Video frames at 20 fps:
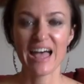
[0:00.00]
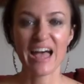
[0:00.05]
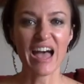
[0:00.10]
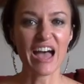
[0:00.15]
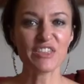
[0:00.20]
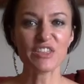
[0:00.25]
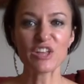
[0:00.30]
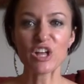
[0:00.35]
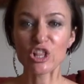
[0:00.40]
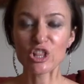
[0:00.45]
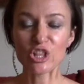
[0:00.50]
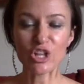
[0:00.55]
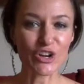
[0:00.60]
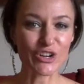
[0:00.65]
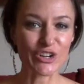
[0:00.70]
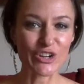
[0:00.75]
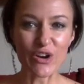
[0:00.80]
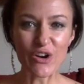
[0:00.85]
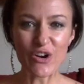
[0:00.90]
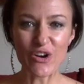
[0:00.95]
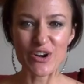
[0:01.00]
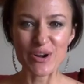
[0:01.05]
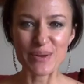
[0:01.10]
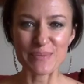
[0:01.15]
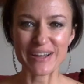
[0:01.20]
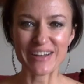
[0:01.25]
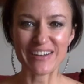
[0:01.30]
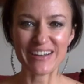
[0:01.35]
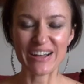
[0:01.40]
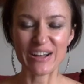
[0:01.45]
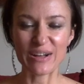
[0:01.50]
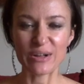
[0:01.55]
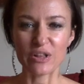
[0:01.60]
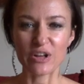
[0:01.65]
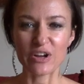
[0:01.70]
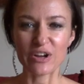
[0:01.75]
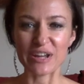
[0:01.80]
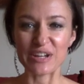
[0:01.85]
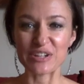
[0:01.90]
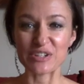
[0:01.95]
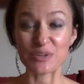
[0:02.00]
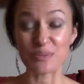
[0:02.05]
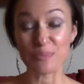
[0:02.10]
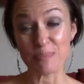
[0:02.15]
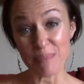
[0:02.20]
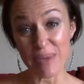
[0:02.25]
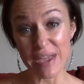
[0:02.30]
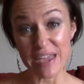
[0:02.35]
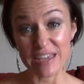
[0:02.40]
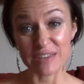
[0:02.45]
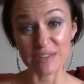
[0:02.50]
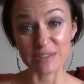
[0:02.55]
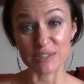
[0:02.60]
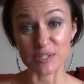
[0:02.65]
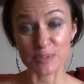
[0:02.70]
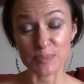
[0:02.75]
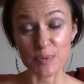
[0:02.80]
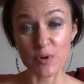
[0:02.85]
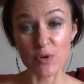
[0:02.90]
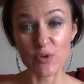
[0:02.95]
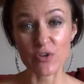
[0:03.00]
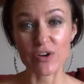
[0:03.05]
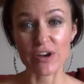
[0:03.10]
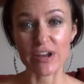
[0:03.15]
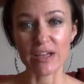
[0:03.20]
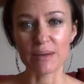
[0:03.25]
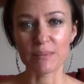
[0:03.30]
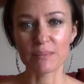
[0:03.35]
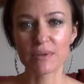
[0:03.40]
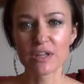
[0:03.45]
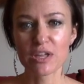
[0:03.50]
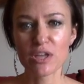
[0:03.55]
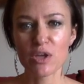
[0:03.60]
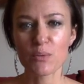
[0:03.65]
I thought long and hard about how long I should make this program,